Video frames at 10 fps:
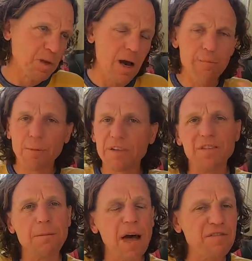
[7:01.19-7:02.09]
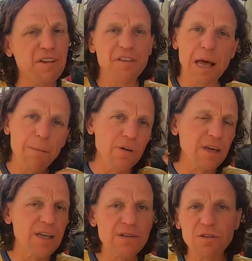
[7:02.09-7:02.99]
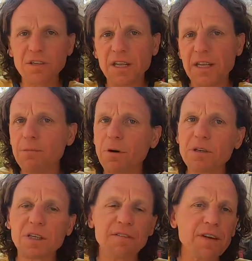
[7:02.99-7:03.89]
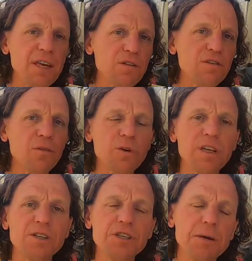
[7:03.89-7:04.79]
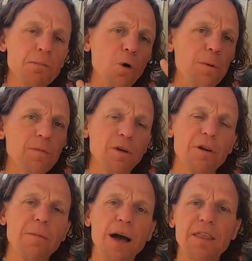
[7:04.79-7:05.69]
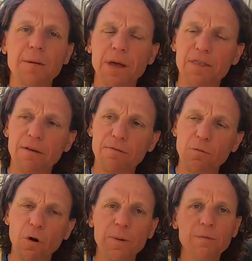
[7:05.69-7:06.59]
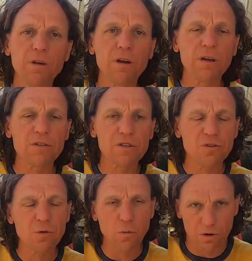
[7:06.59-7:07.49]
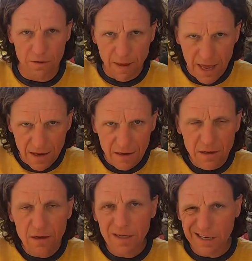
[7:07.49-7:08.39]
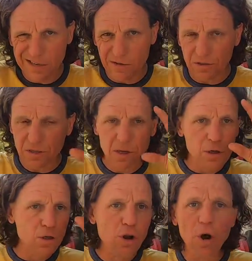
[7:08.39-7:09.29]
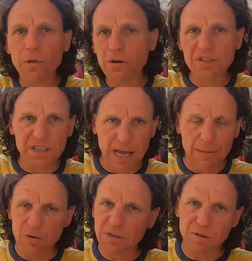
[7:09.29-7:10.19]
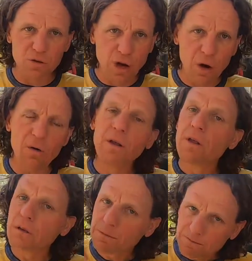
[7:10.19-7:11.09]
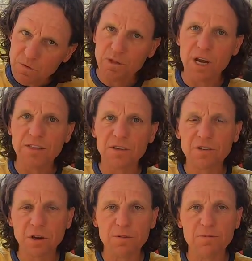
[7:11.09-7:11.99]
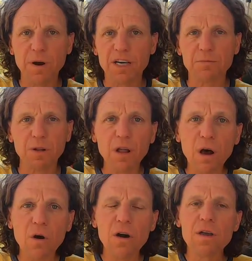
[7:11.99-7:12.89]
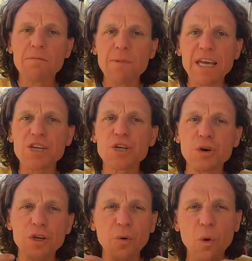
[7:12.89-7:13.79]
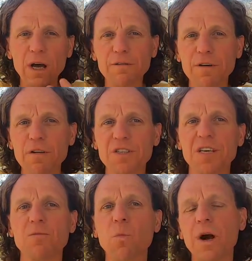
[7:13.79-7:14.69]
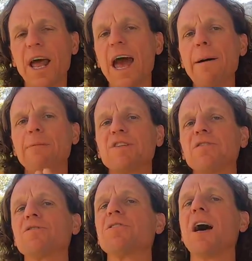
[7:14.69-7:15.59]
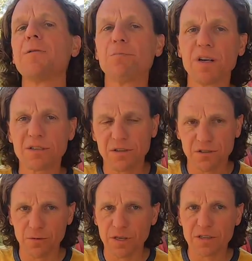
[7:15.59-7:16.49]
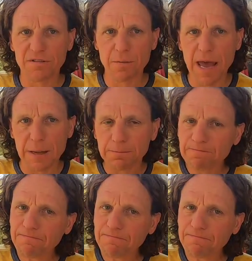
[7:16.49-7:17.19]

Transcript: Complements the best example are Kindles and ebooks. If Kindles are really cheap, more people are going to buy them, and therefore more people are going to consume or demand Kindles. Know those examples. If you don't, check the description box below. Make sure you're well versed in what happens for those non price determinants of demand.